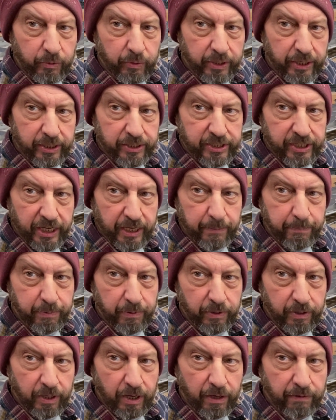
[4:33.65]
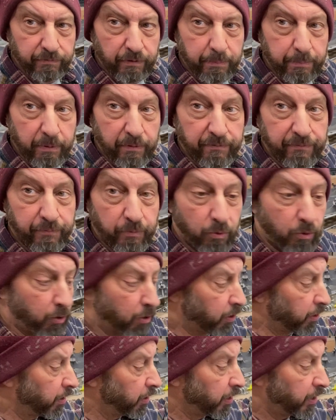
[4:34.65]
an example of a
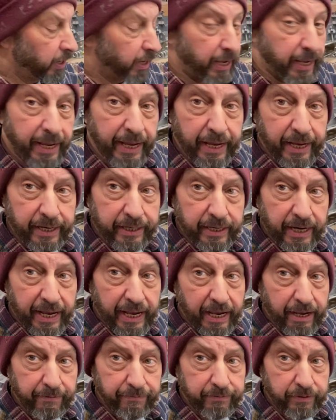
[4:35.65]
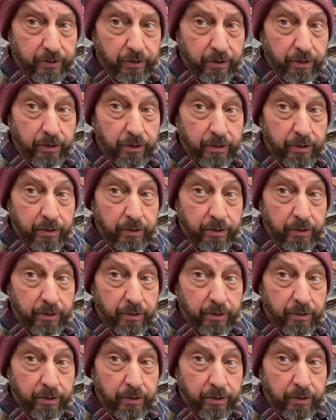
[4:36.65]
before and after